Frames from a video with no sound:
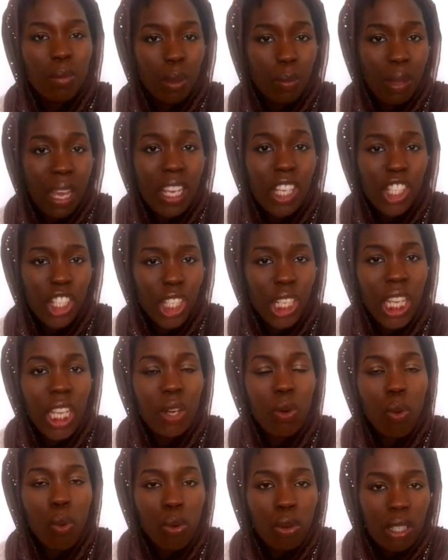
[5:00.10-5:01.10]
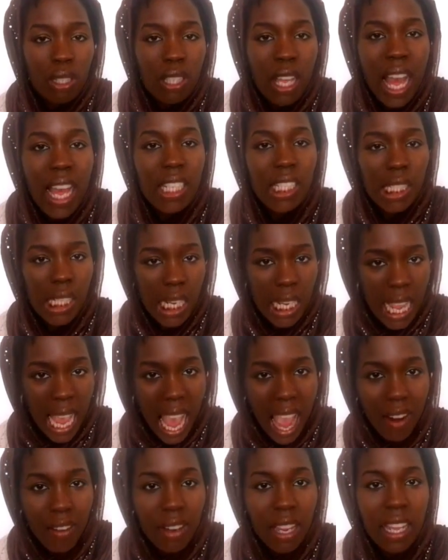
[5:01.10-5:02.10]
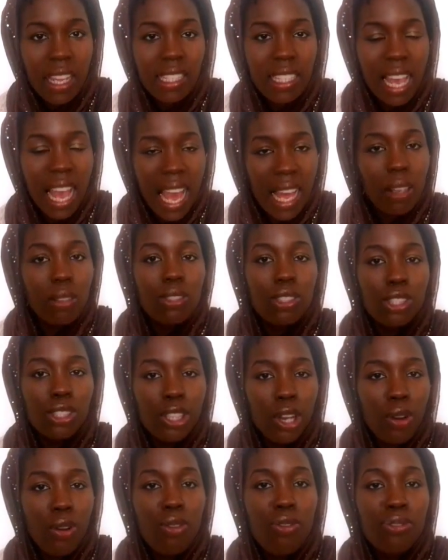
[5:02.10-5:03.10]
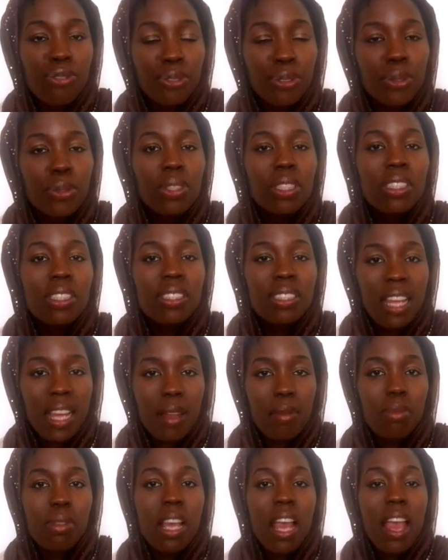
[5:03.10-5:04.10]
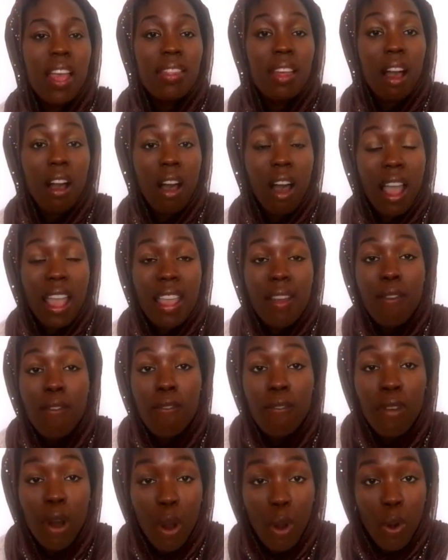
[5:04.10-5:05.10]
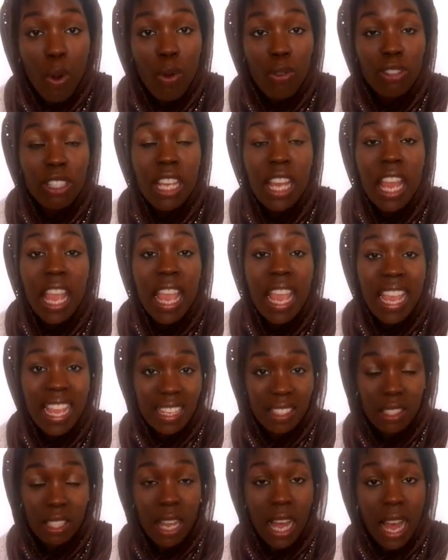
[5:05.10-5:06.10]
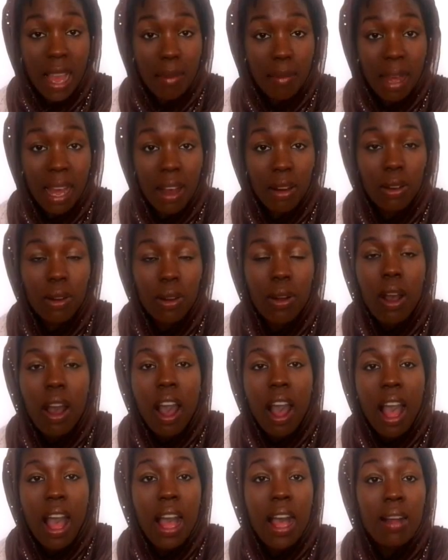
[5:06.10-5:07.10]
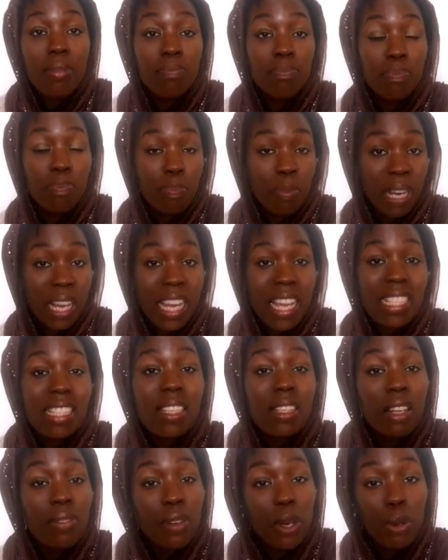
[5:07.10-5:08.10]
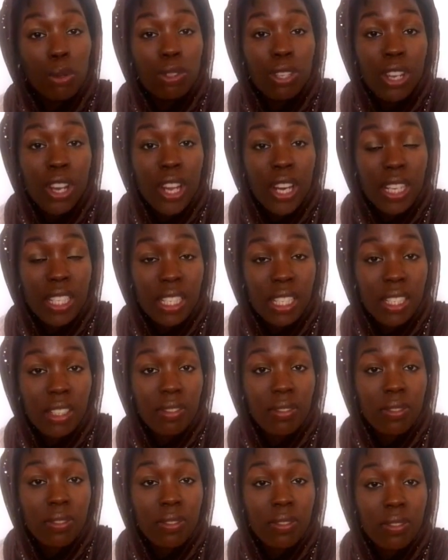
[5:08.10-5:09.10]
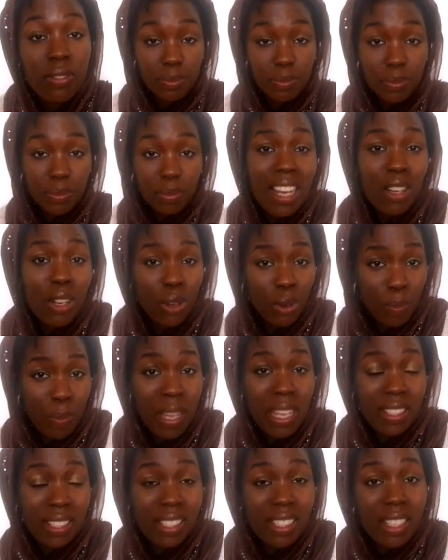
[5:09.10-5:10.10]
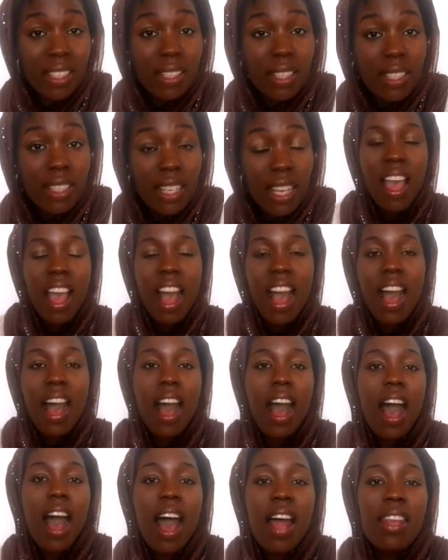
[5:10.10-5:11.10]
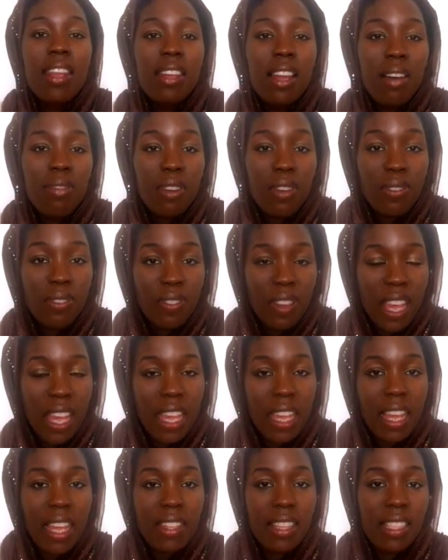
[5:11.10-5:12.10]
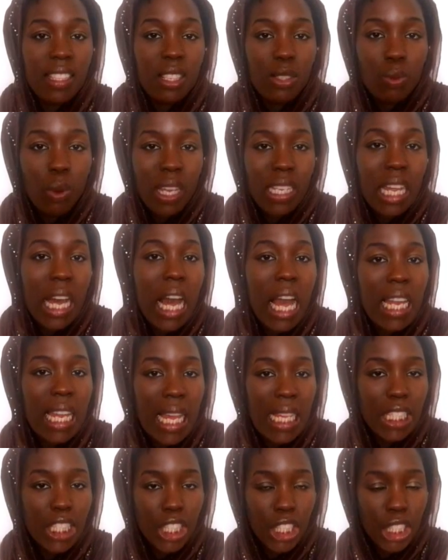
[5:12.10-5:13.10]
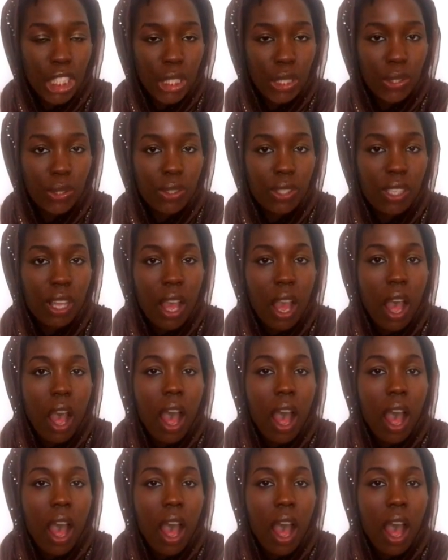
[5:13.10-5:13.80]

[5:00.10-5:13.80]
to be patient in order to actually carry it out, to go through the steps that are involved in timeout, but it's another alternative that could be considered. Another thing, and this is one that I like to use,